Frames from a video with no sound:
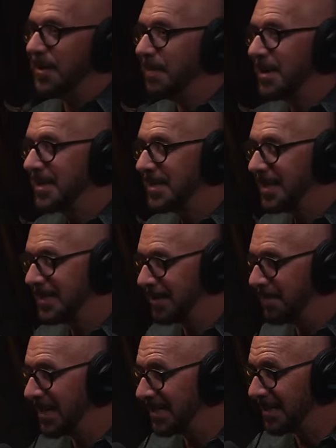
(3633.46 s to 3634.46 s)
I think it makes sense.
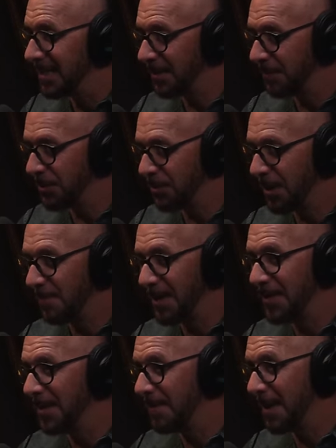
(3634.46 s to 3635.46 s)
It makes less of a trauma.
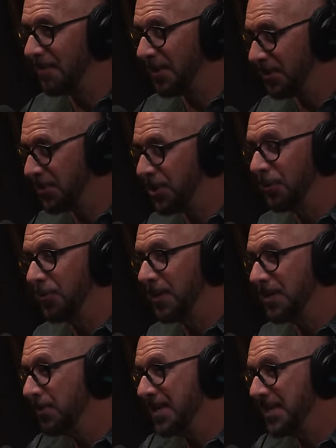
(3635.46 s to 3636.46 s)
I think of that with
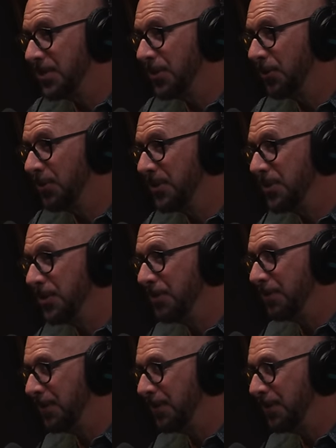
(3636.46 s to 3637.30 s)
children's raising children too.